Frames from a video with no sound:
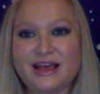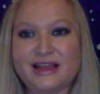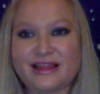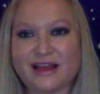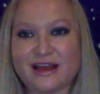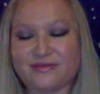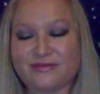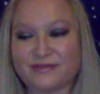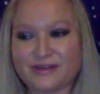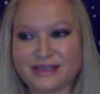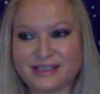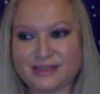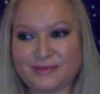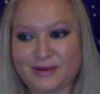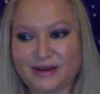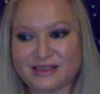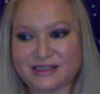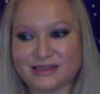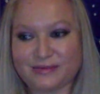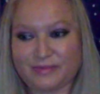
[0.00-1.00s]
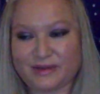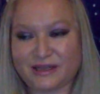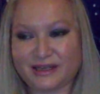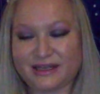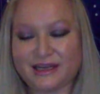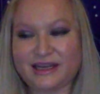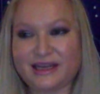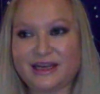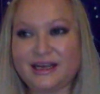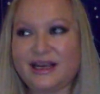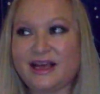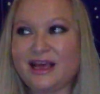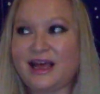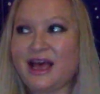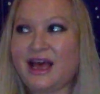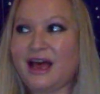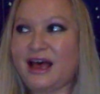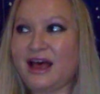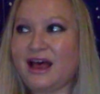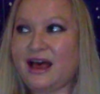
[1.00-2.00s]
that responsibility
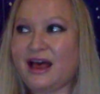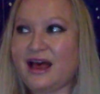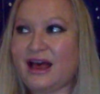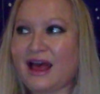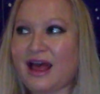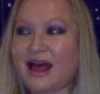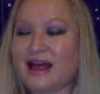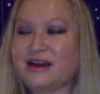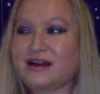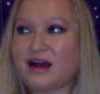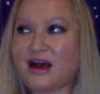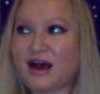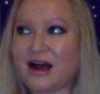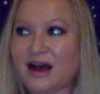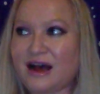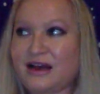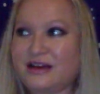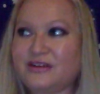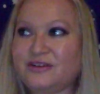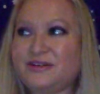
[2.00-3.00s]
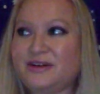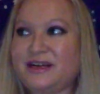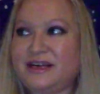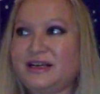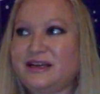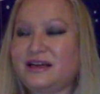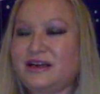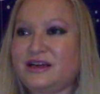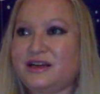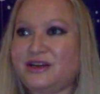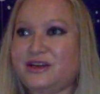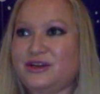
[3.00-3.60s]
and honoring